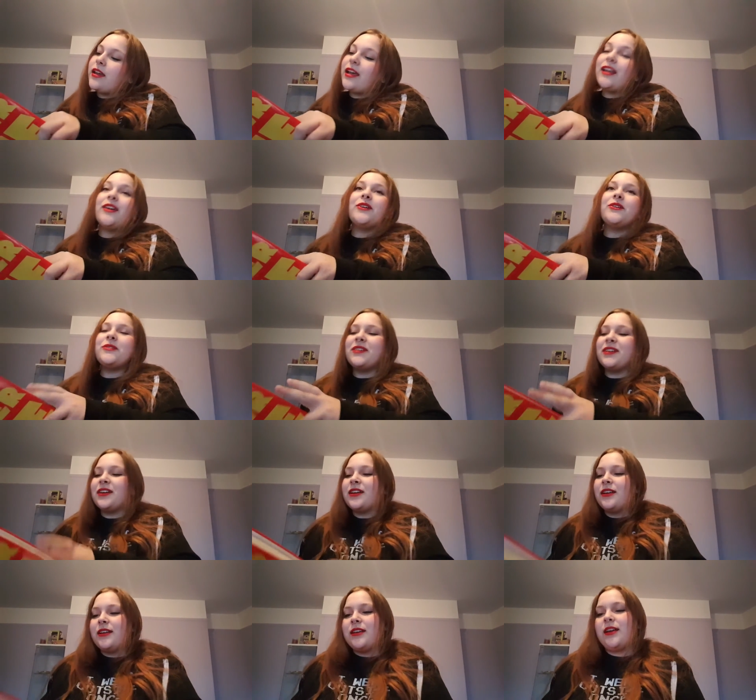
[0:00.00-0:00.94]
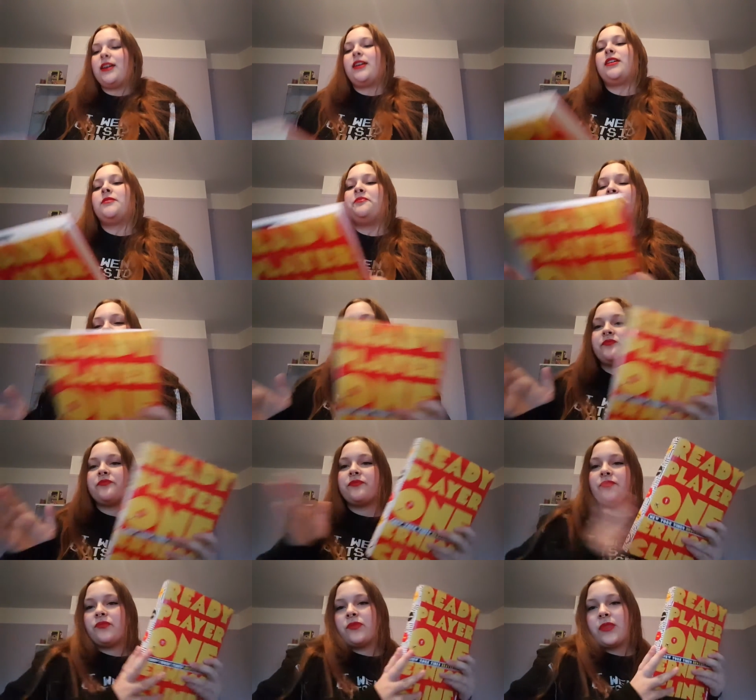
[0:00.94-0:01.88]
Hello.
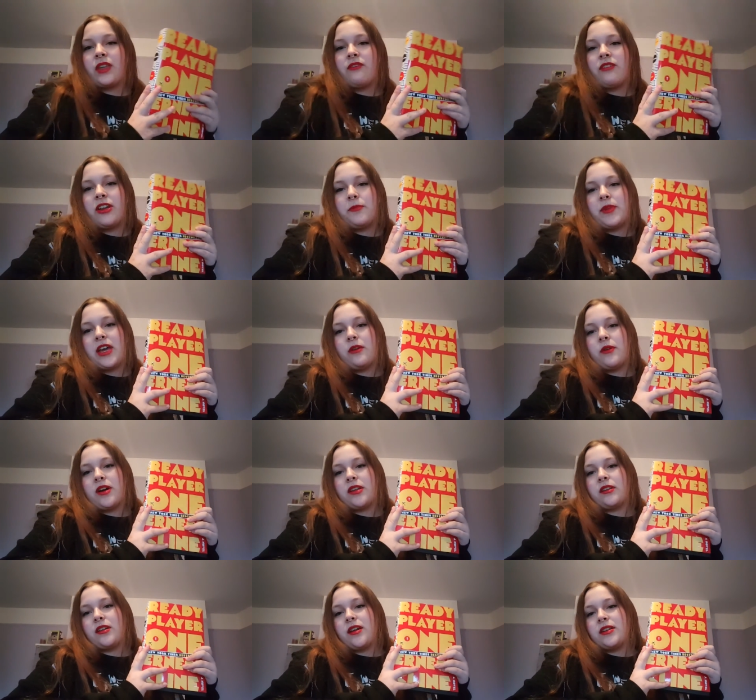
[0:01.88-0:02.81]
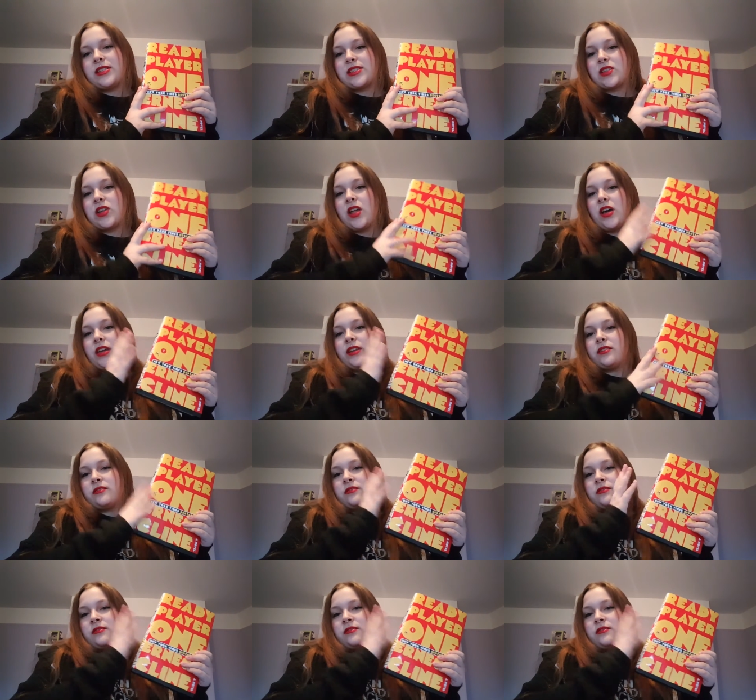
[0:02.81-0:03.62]
Ready Player One, Ernest Cline.